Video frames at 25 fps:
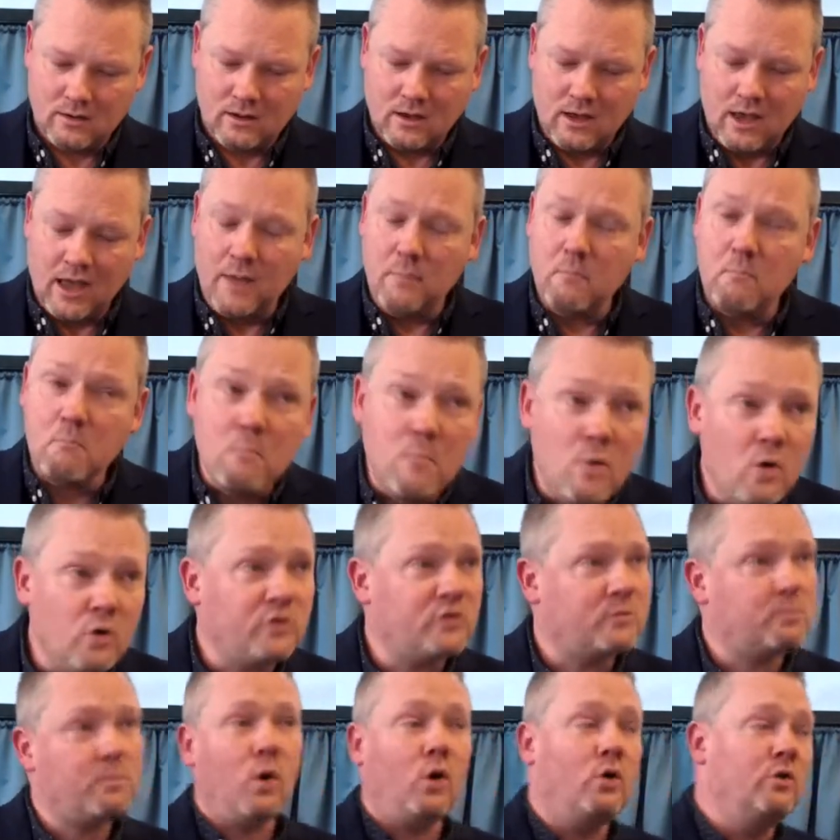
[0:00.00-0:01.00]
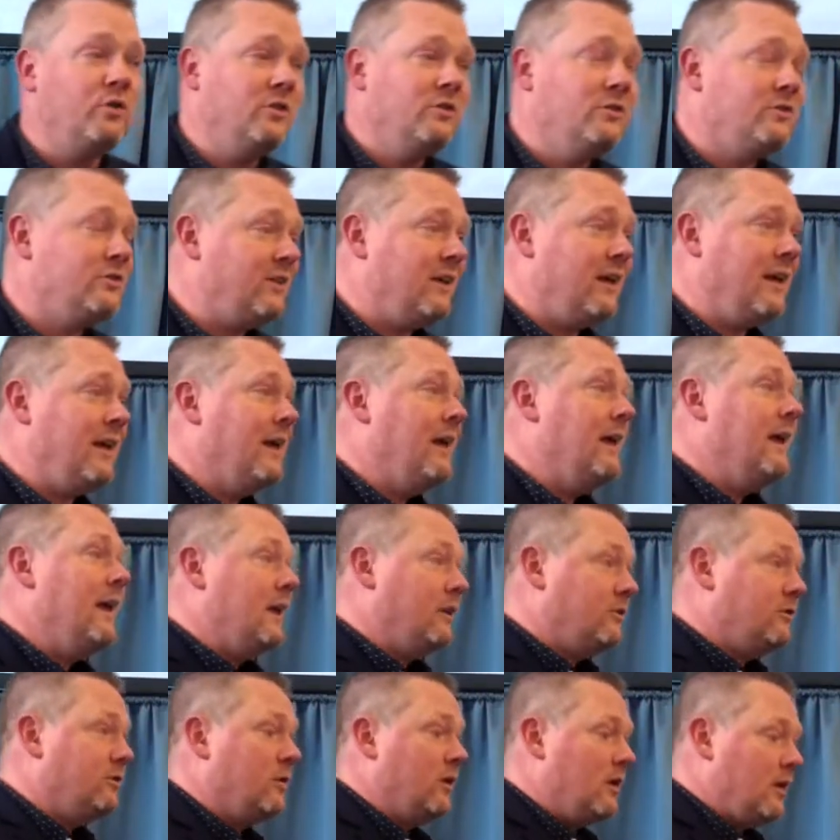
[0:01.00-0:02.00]
He must, Paul doesn't say
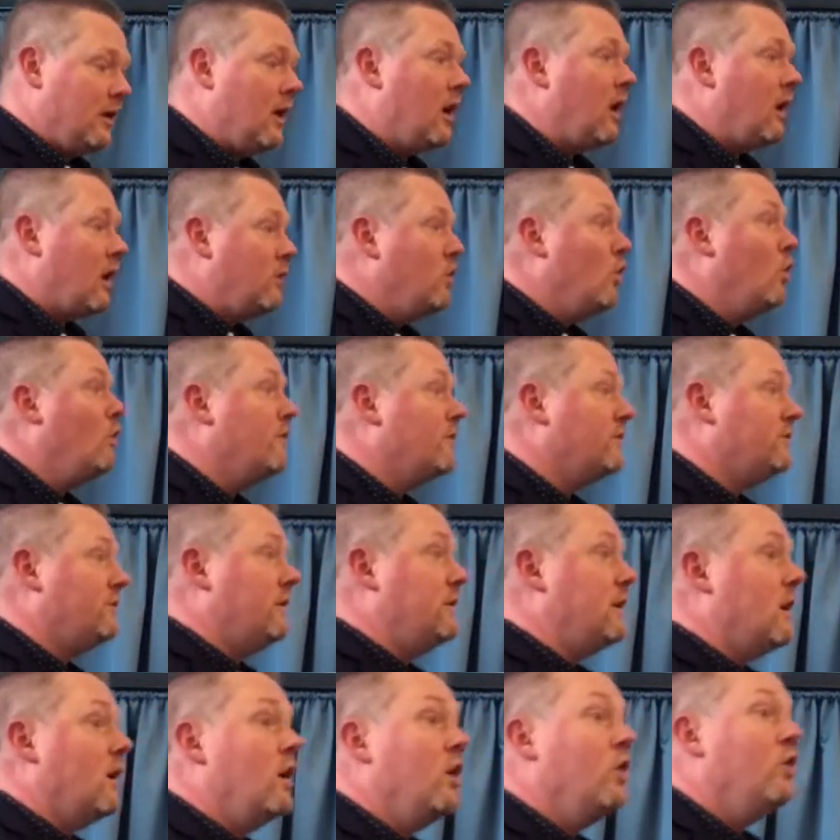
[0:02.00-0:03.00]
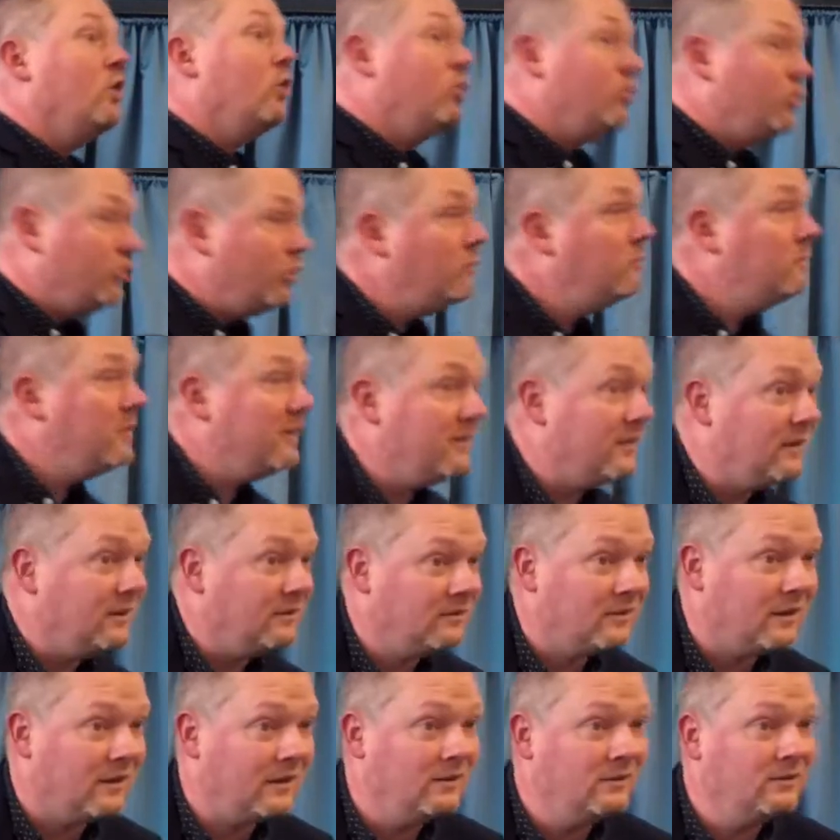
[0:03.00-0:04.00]
it's an overseer should be these
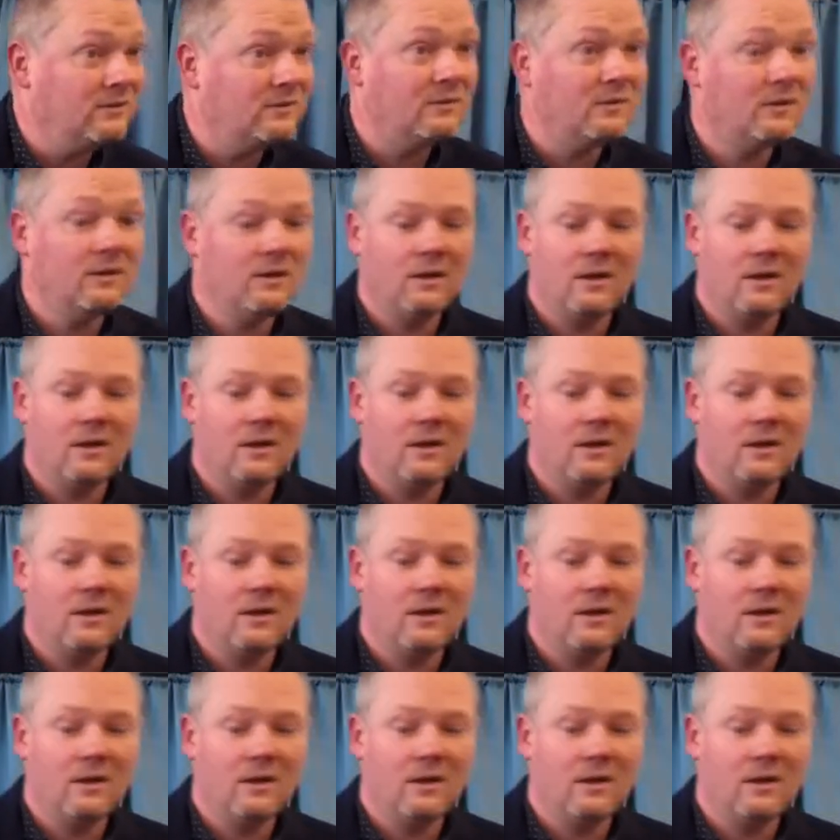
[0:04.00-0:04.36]
things.